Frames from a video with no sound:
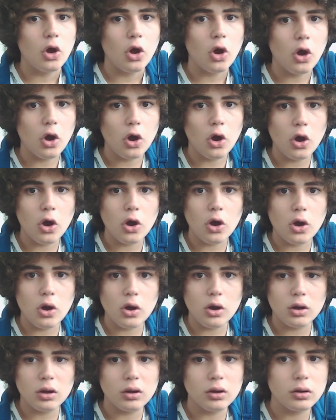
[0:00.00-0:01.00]

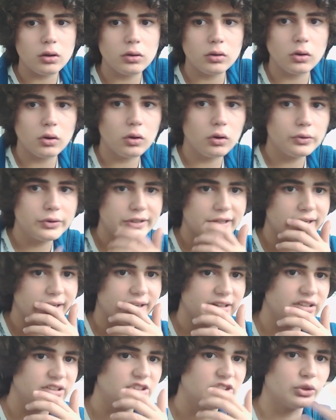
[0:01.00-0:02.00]
Oh,
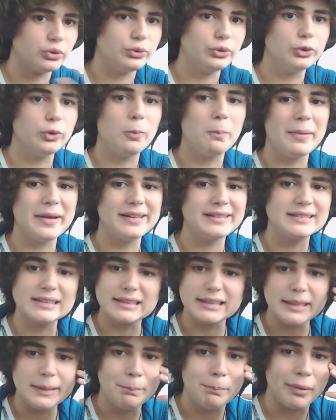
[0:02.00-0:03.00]
okay. So you
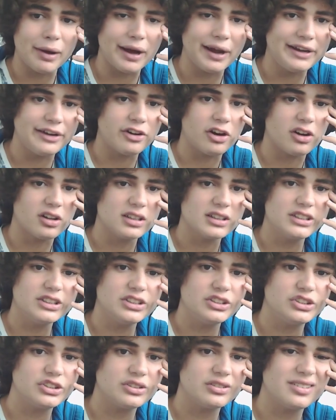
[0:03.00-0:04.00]
basically buy
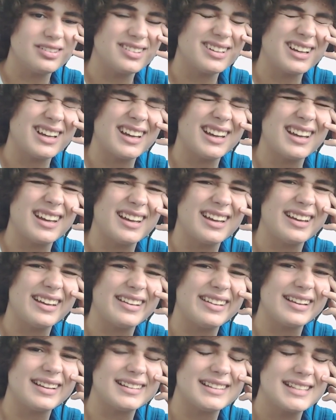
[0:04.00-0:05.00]
knowledge? Uh,
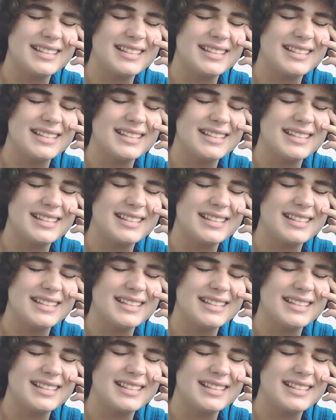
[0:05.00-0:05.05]
that